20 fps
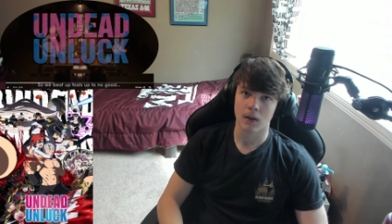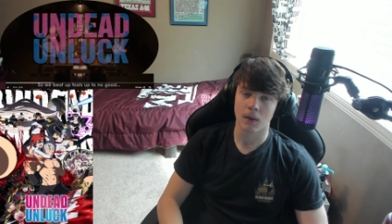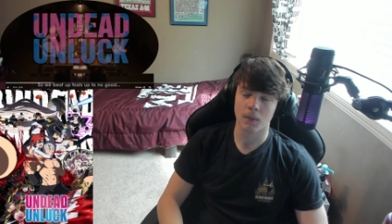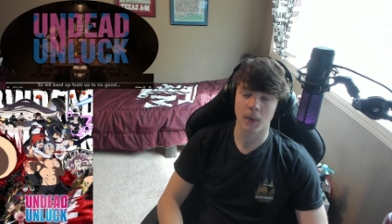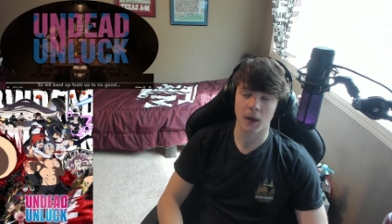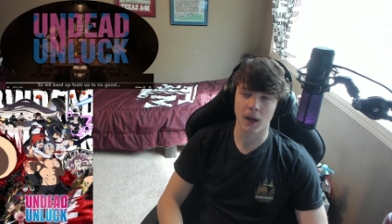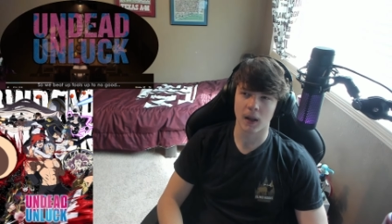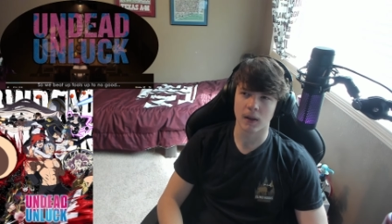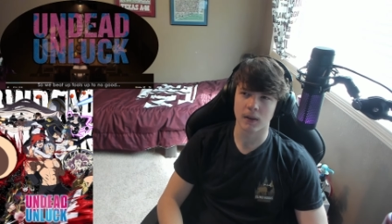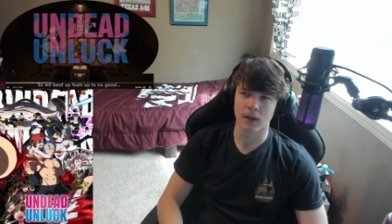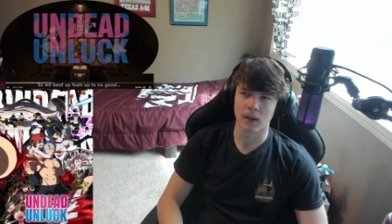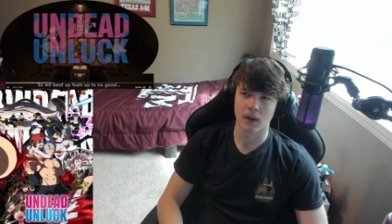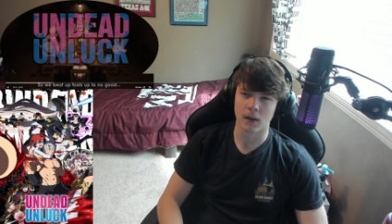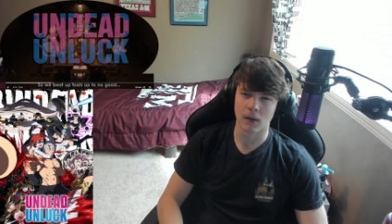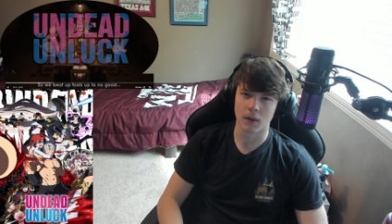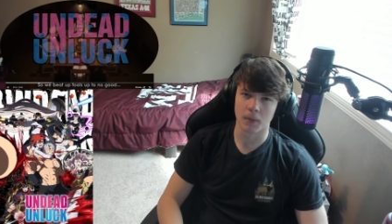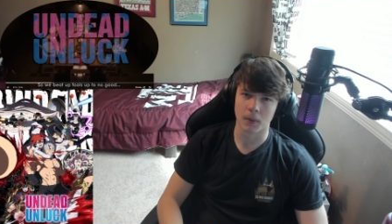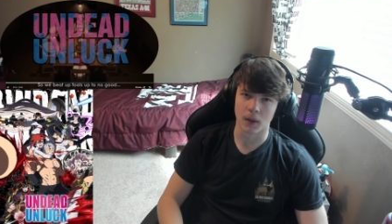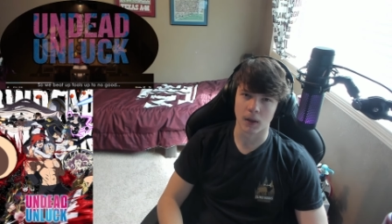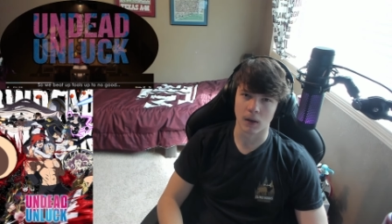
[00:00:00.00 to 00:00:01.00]
It might have ended a
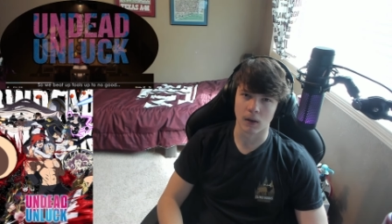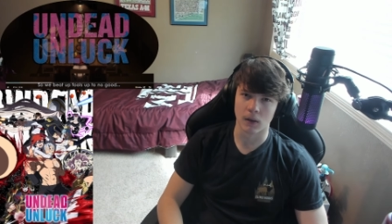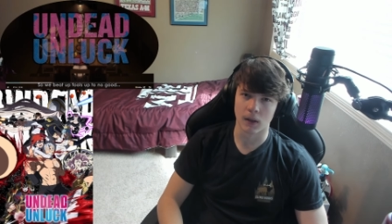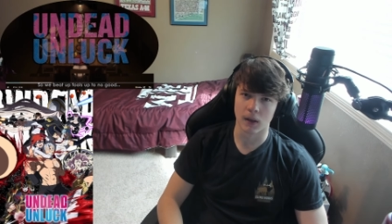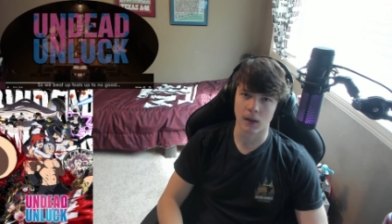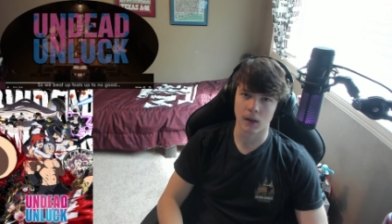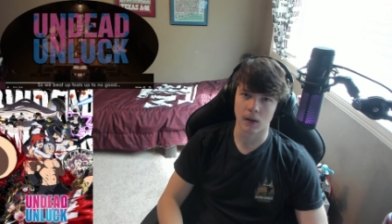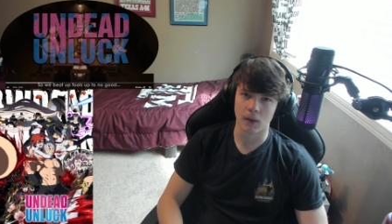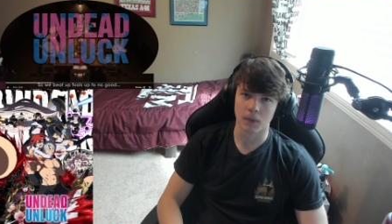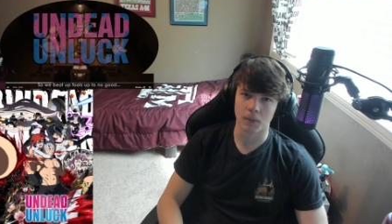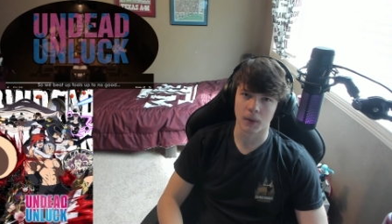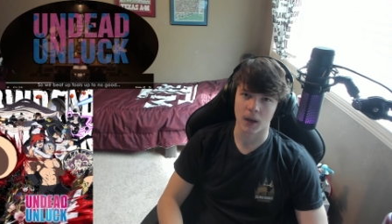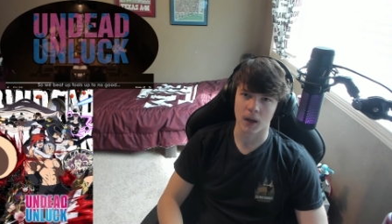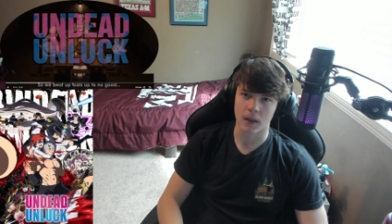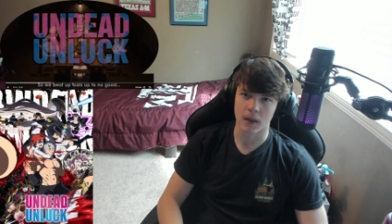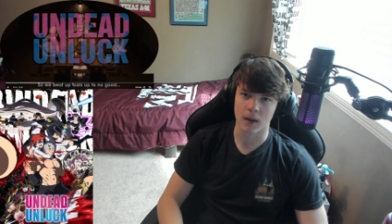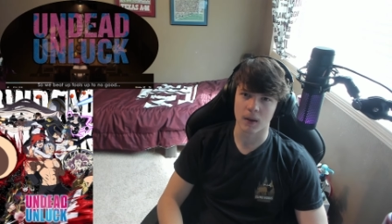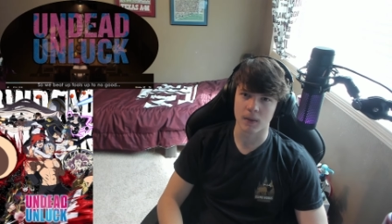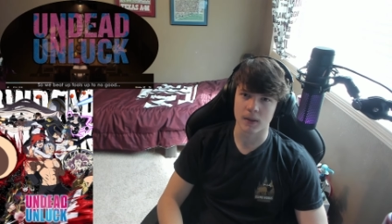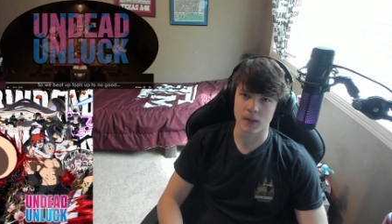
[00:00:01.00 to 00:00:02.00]
little bit earlier, but I
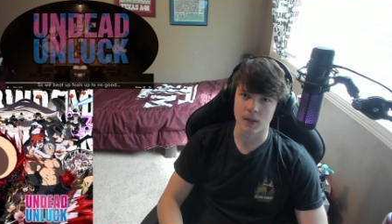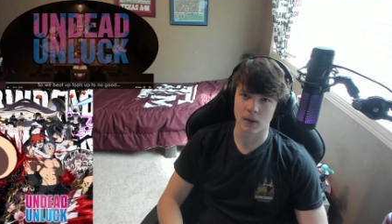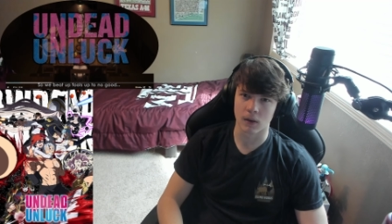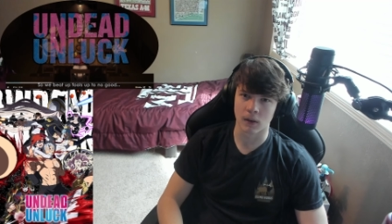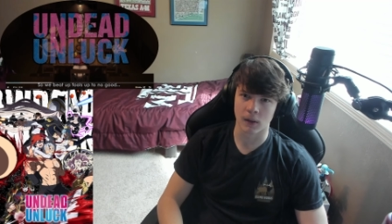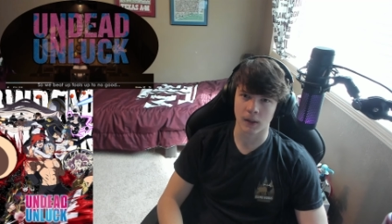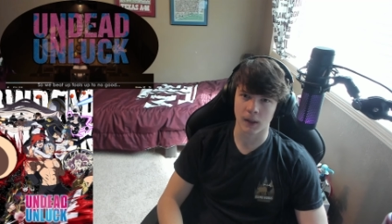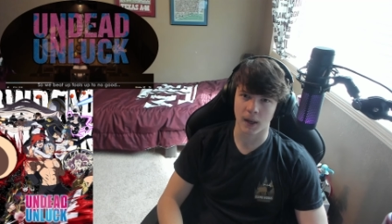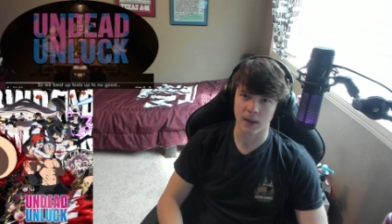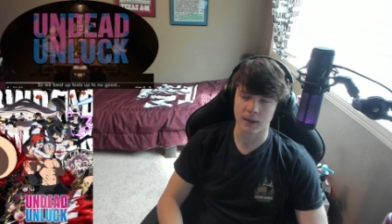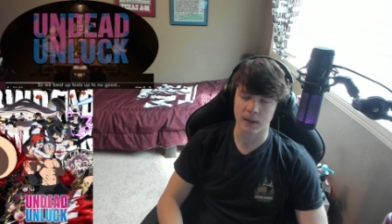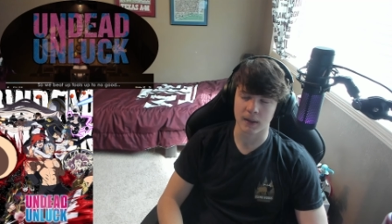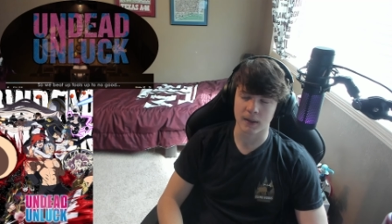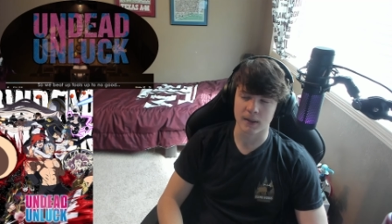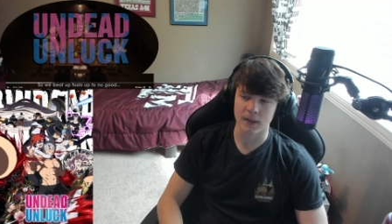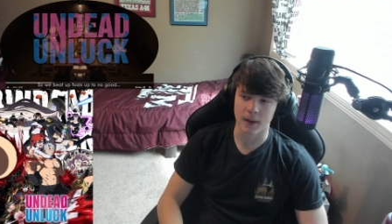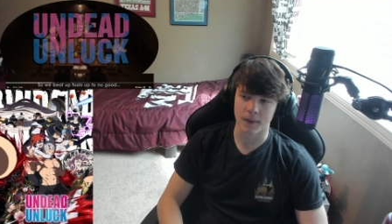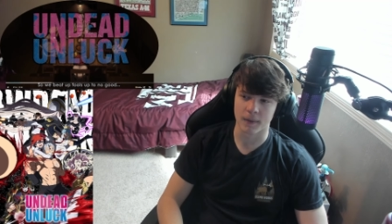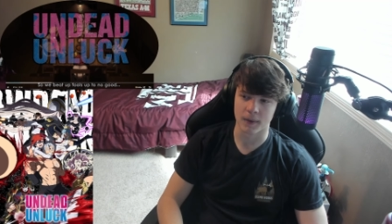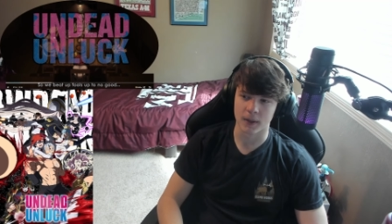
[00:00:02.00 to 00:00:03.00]
think it was the early
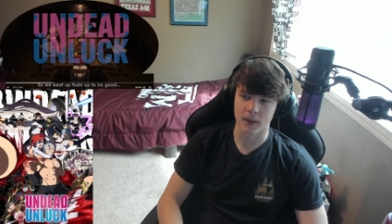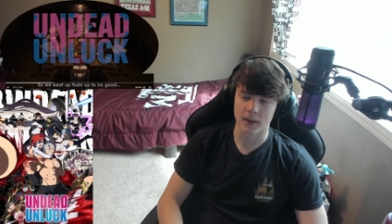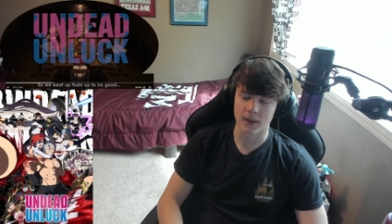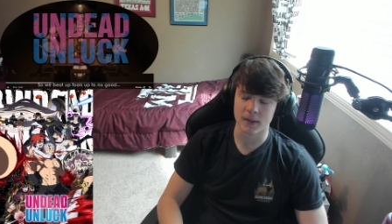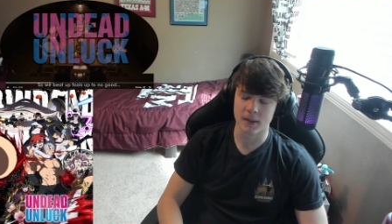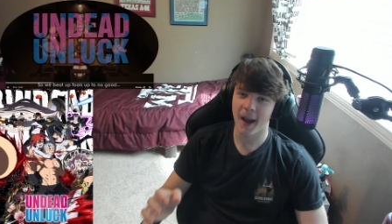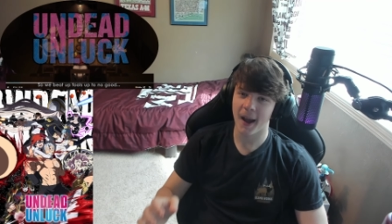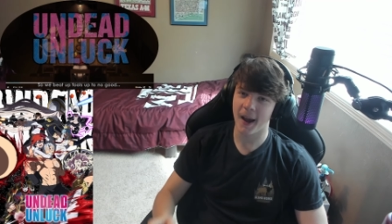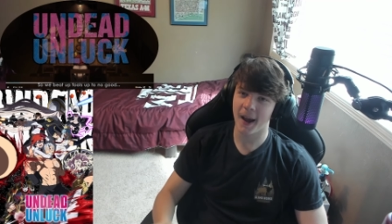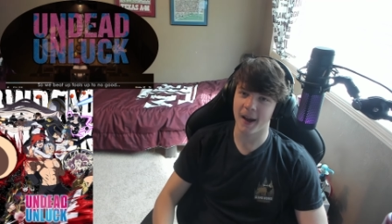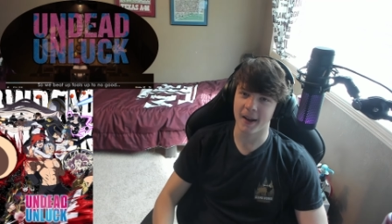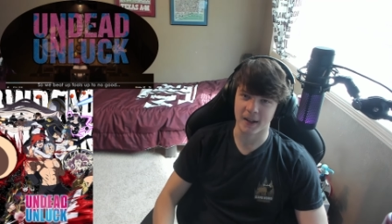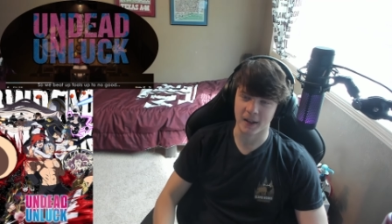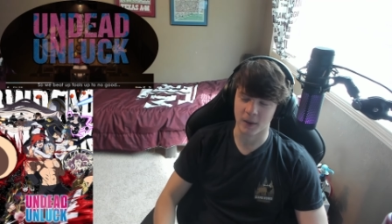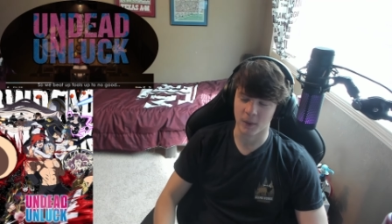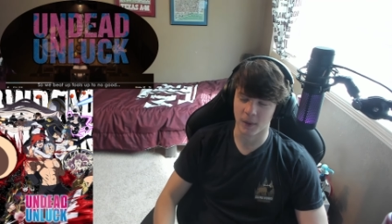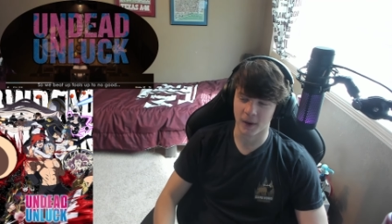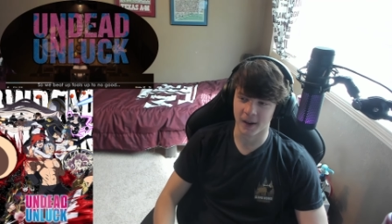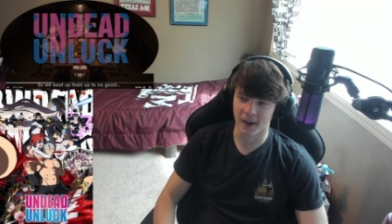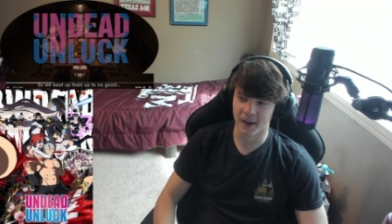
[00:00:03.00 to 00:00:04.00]
1870s.
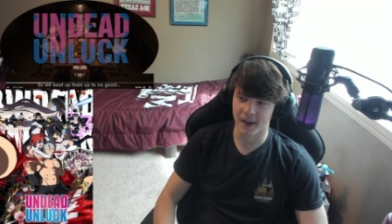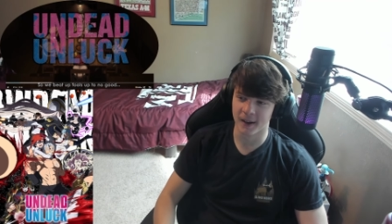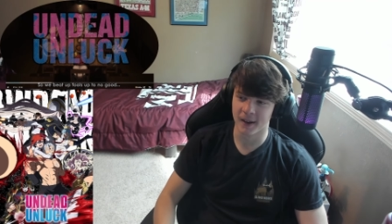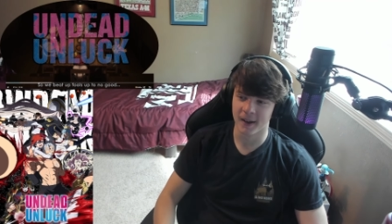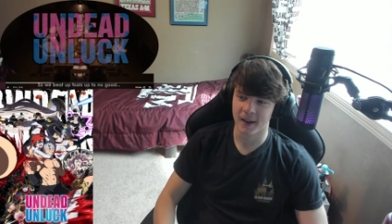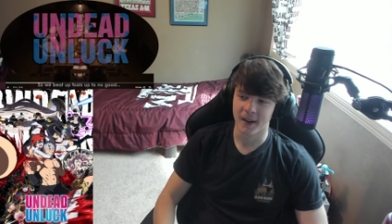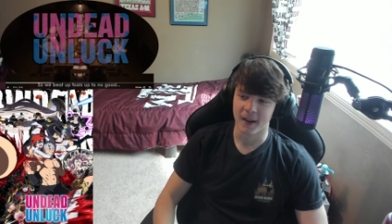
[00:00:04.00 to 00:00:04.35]
Anyway,